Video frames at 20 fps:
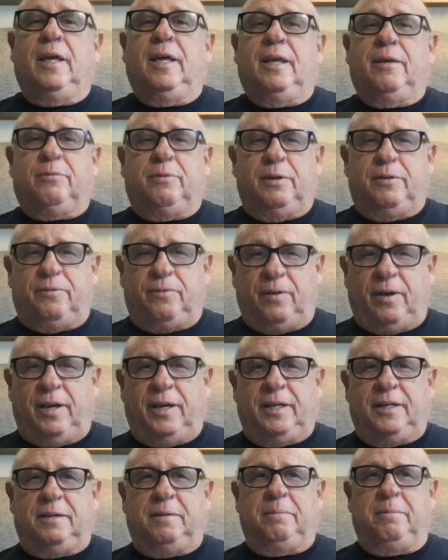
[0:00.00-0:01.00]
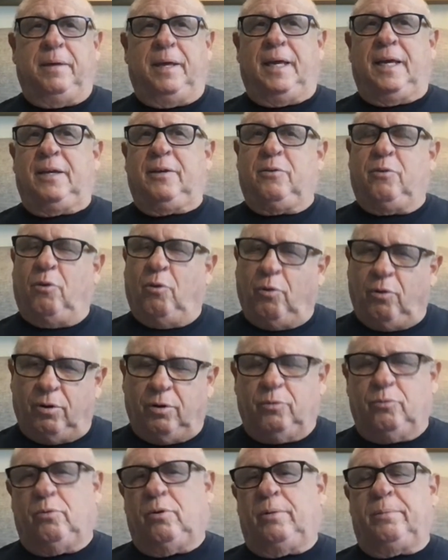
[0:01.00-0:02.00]
If we find a man
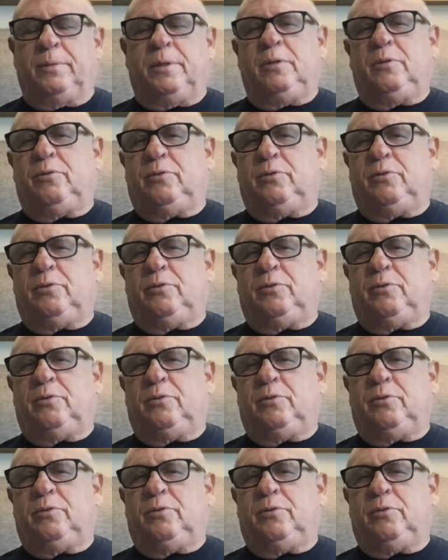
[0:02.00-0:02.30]
or a woman